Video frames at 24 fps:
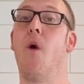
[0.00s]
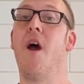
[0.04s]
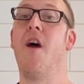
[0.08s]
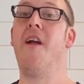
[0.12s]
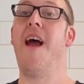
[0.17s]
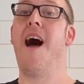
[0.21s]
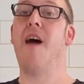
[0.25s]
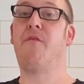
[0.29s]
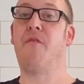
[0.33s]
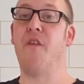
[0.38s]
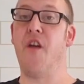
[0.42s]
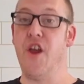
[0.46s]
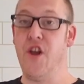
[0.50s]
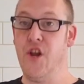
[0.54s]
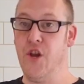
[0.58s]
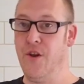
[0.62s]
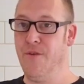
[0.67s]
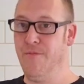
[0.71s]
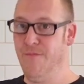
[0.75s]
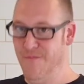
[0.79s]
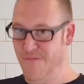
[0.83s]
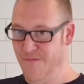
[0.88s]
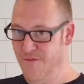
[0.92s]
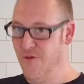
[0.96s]
we're having,
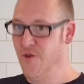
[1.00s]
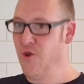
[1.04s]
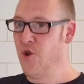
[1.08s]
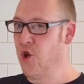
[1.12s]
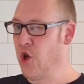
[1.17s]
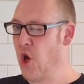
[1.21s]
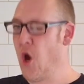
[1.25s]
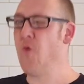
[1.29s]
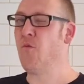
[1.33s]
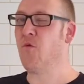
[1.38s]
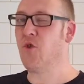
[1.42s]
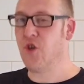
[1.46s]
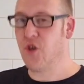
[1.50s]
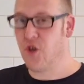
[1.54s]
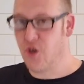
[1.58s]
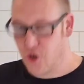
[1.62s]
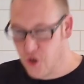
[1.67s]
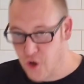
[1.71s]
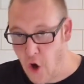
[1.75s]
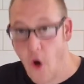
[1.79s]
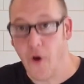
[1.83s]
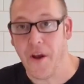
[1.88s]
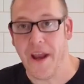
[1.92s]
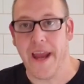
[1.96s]
you
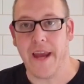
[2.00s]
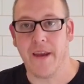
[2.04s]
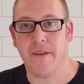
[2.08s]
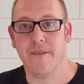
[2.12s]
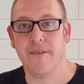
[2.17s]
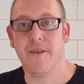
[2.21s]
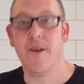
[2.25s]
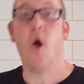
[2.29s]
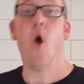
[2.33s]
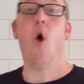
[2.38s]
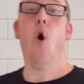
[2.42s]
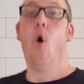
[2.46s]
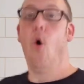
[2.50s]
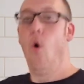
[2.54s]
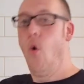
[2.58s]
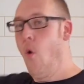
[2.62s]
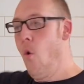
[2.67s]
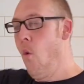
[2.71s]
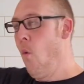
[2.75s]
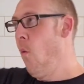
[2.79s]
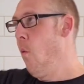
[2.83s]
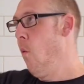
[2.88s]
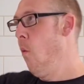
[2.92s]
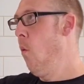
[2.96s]
got it,
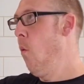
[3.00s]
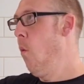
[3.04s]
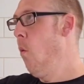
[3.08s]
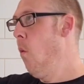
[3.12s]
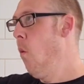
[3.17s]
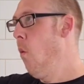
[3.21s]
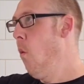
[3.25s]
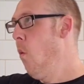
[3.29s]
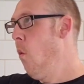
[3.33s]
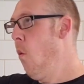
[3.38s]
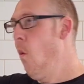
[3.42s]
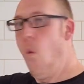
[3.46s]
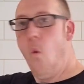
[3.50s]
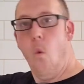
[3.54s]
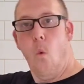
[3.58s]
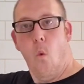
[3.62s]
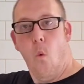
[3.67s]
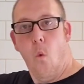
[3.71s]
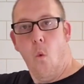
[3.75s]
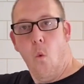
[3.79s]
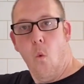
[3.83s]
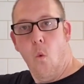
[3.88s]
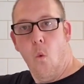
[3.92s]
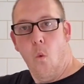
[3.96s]

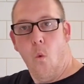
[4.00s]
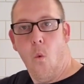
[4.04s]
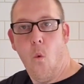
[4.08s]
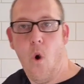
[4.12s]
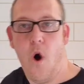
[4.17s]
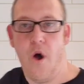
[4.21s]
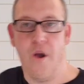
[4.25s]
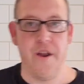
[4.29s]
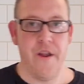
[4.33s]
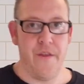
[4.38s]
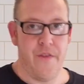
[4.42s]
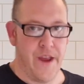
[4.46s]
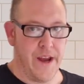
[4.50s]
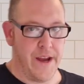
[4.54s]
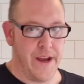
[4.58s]
one of